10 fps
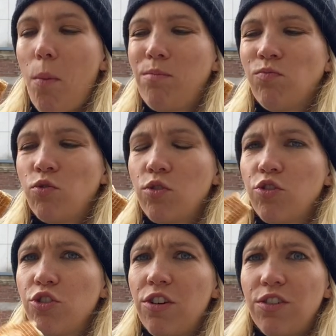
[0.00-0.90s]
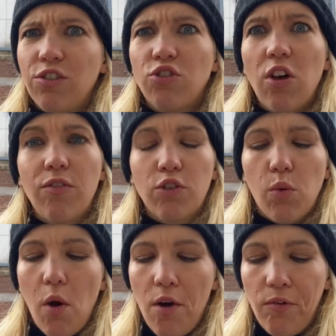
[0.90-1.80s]
It's actually kind of like a softer
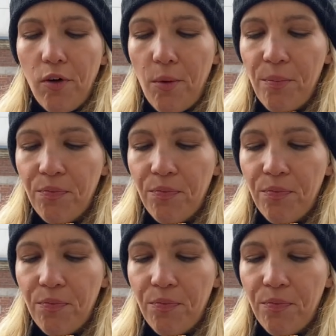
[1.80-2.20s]
waffle.